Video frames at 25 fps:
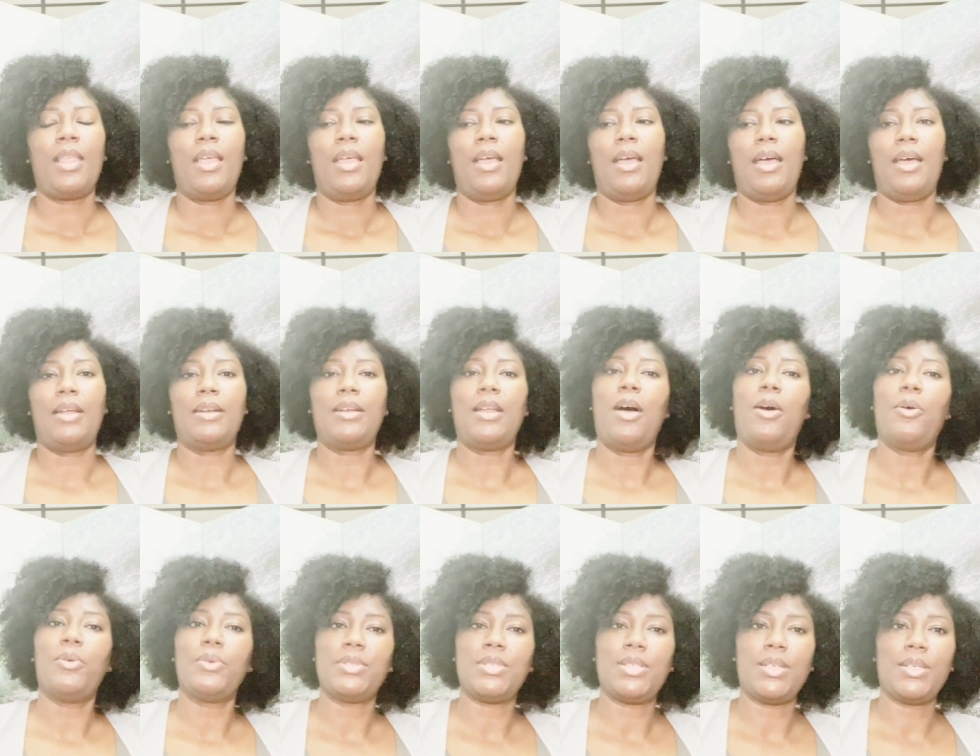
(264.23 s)
and
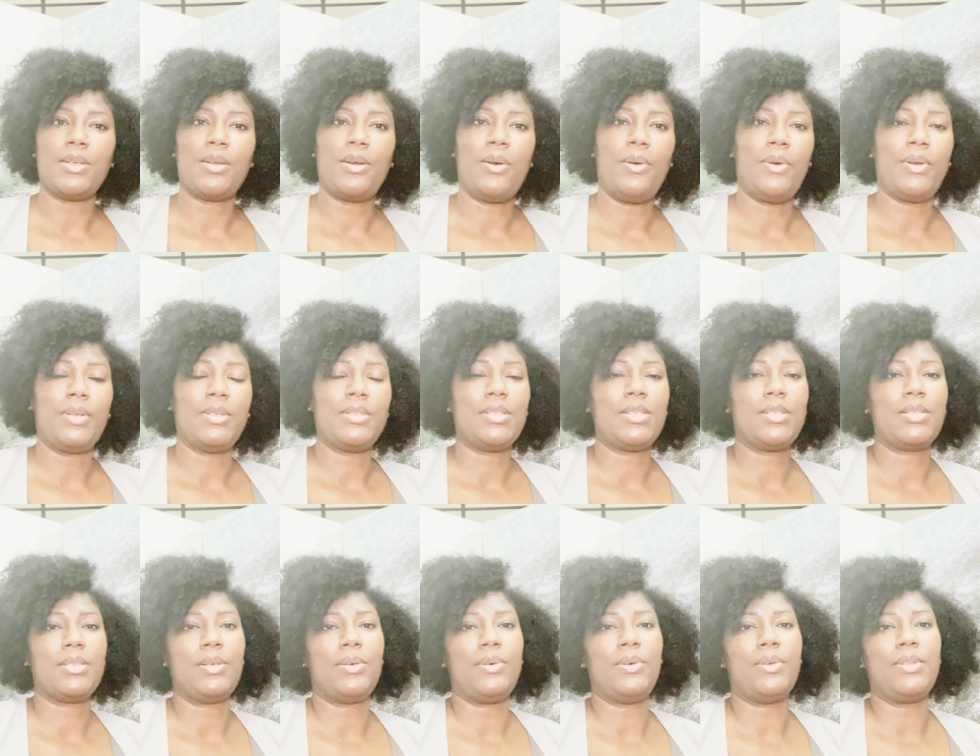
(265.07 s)
how is it going
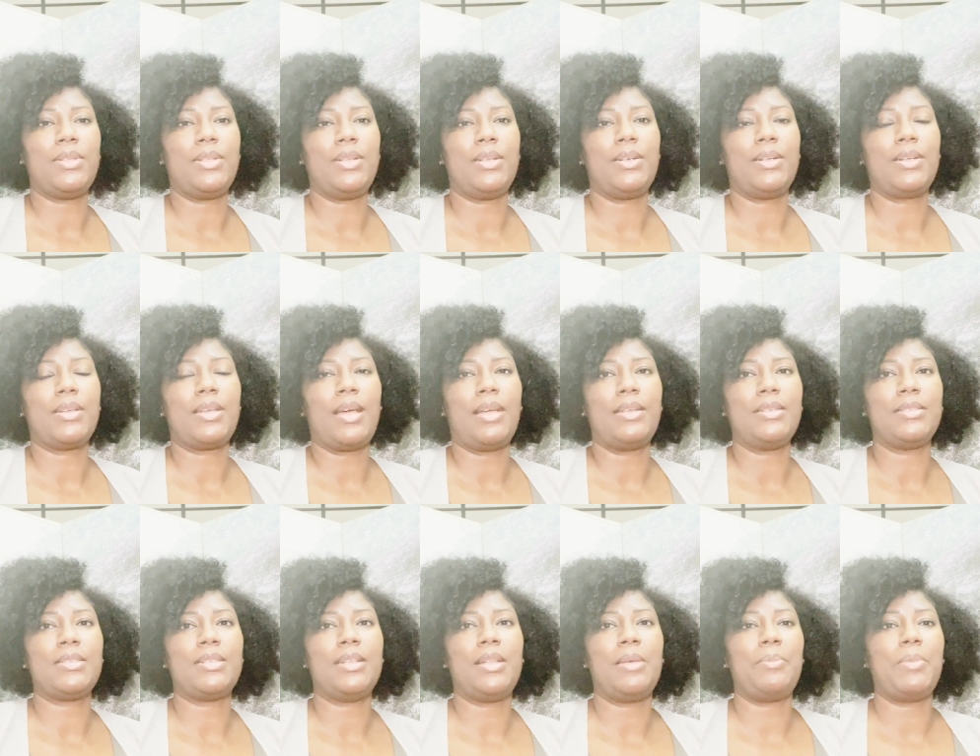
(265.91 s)
so you know
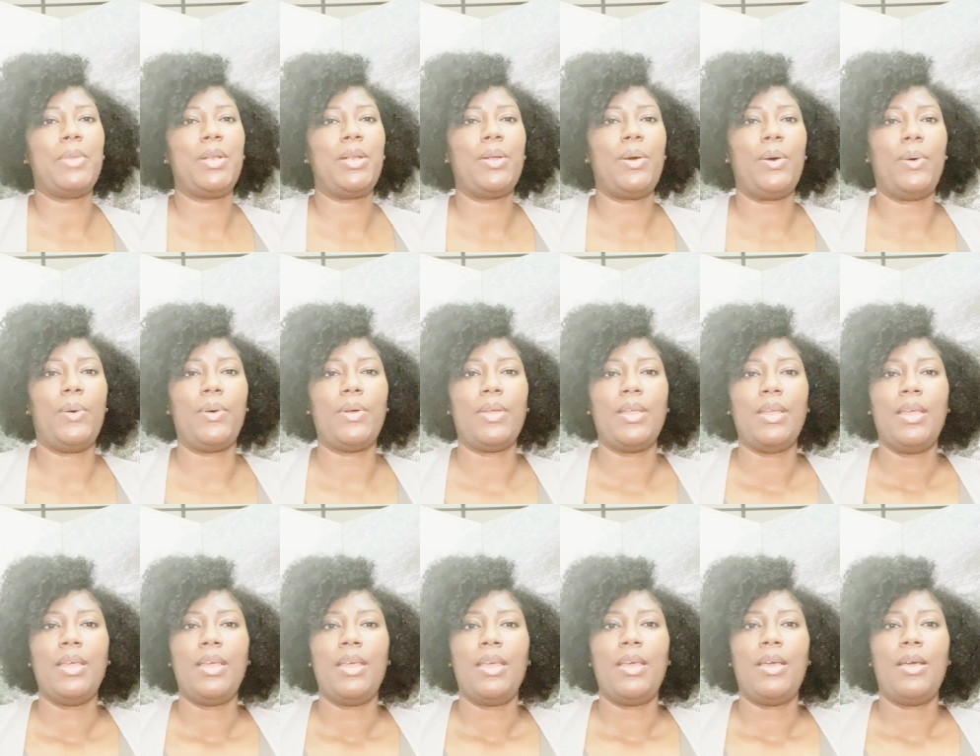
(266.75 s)
guys let me know
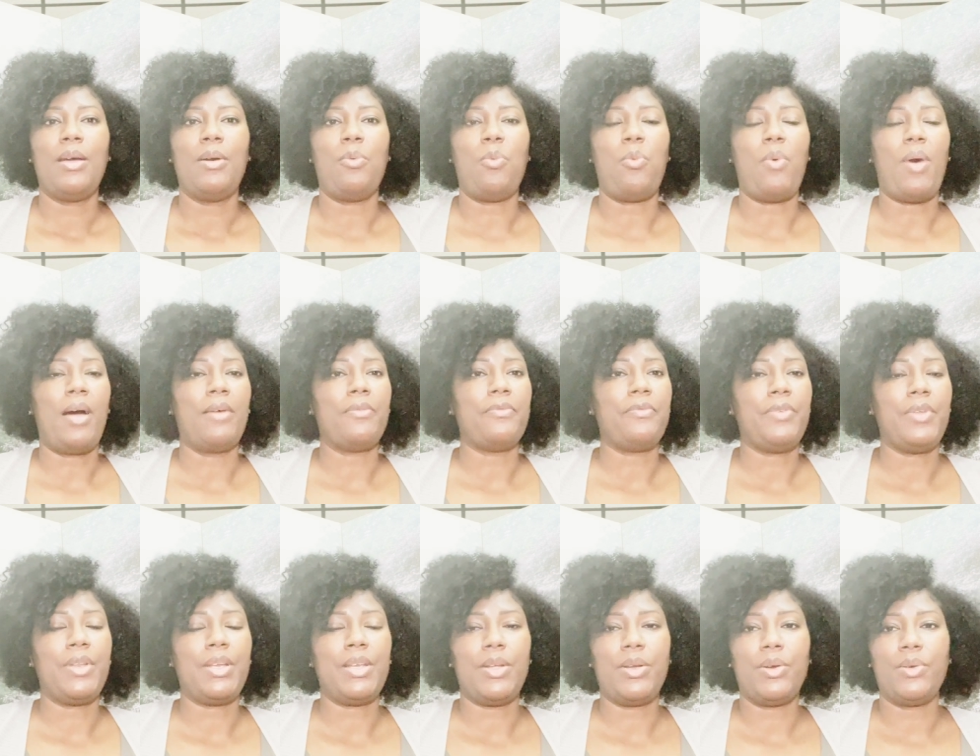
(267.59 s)
what
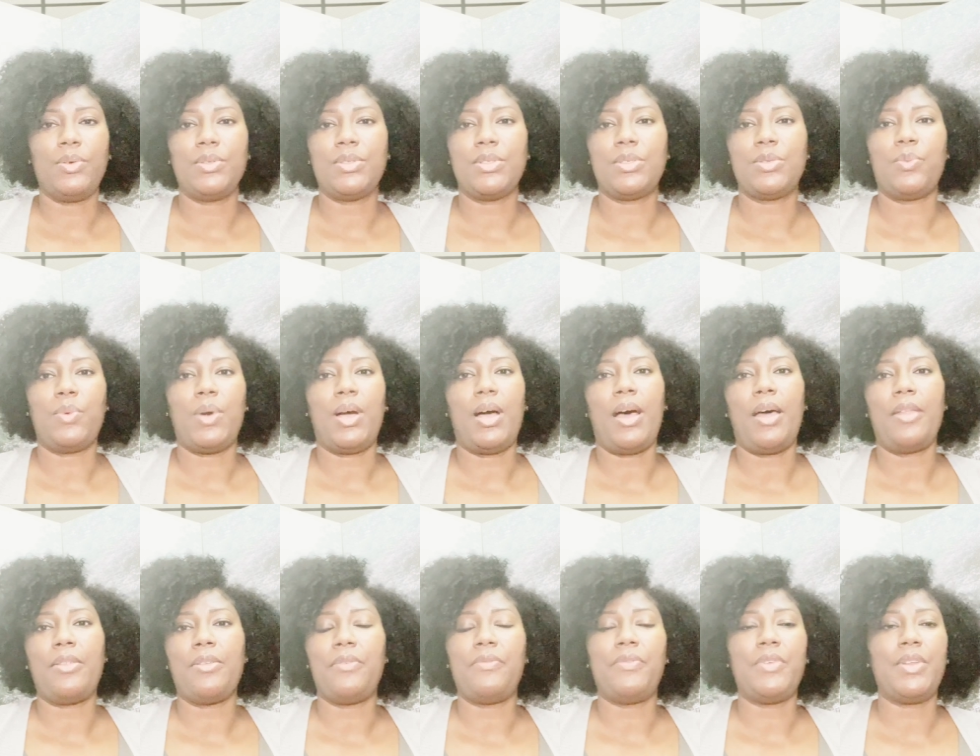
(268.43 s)
videos what
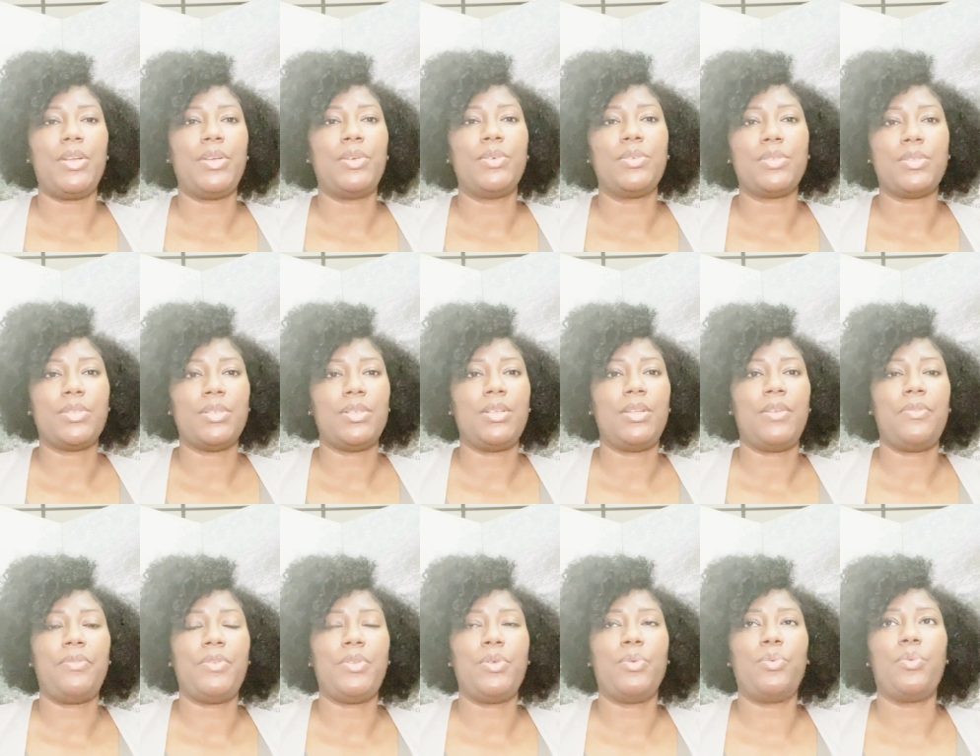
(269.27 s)
other videos
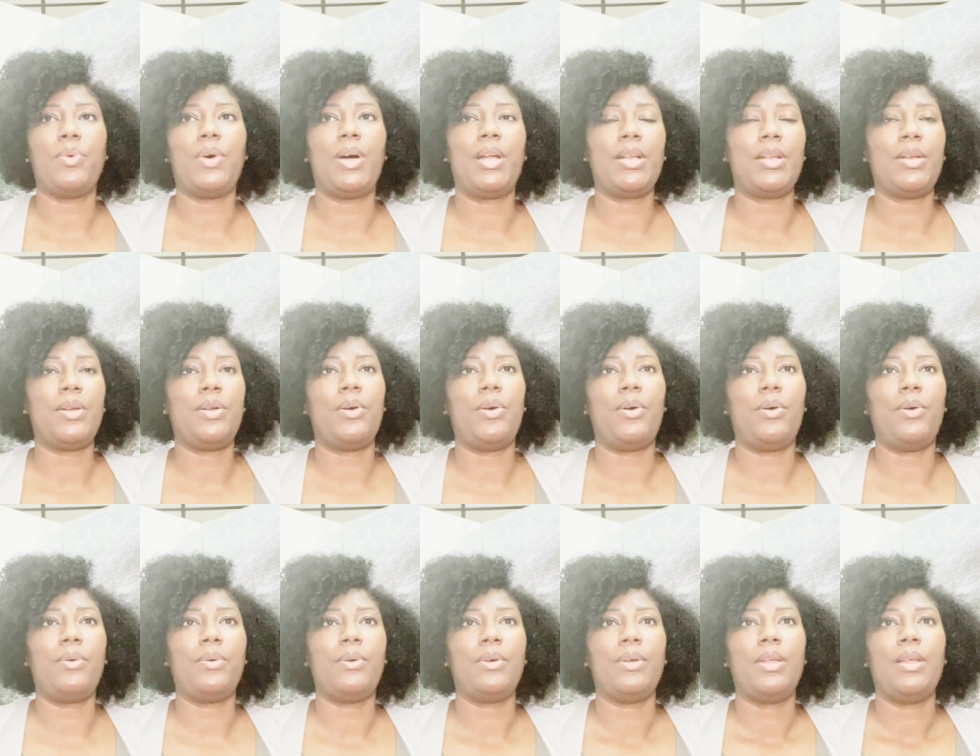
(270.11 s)
if you want to
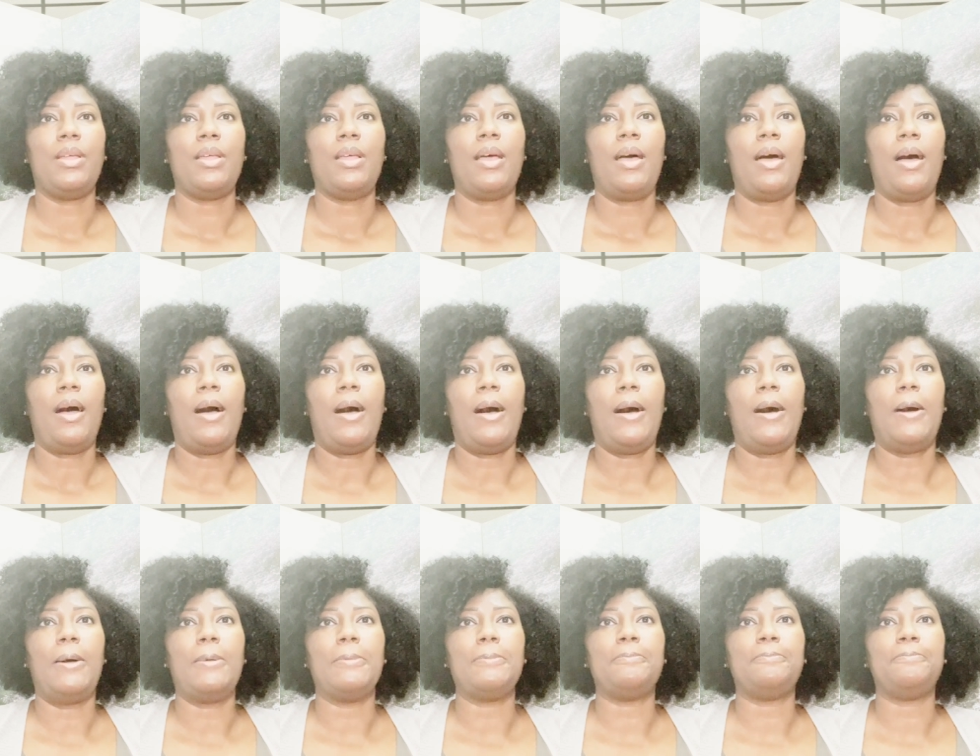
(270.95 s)
know
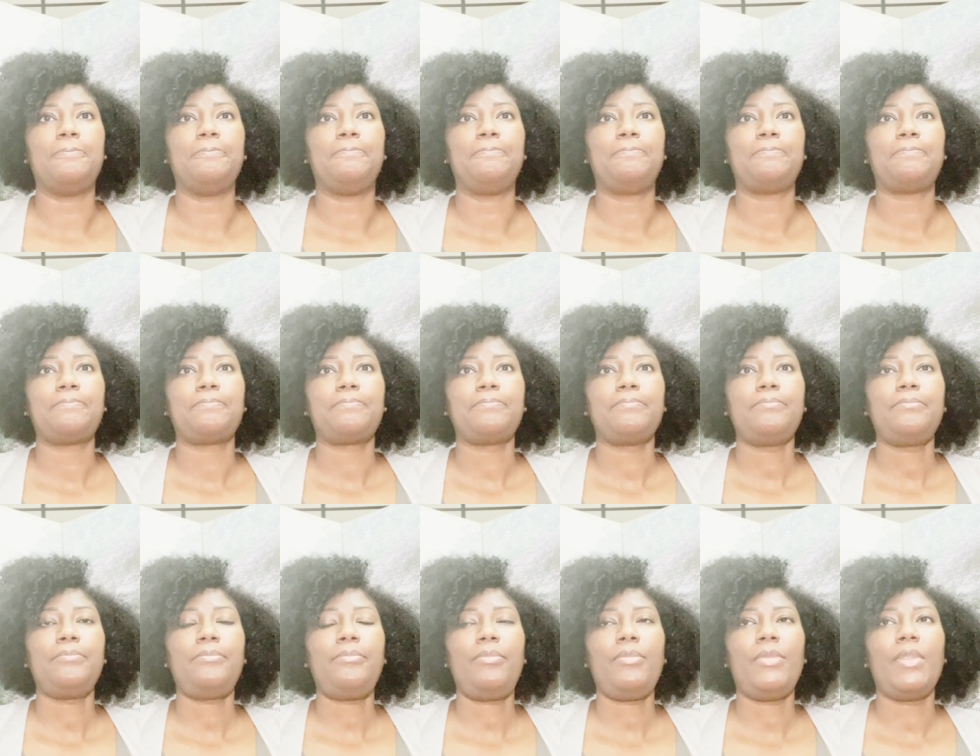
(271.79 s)
um
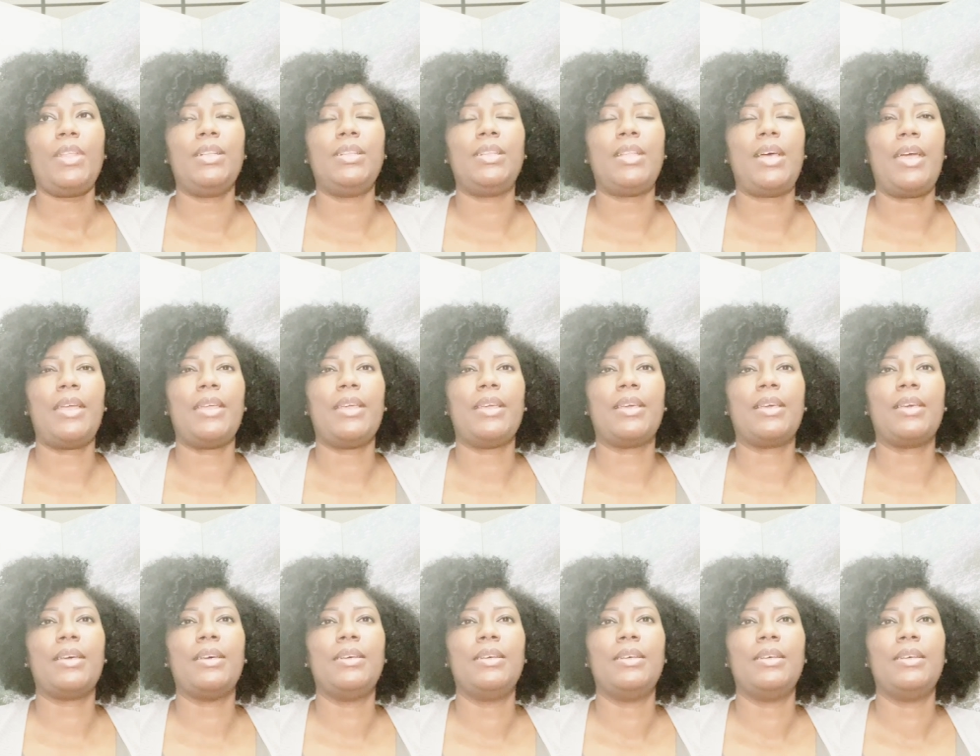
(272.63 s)
like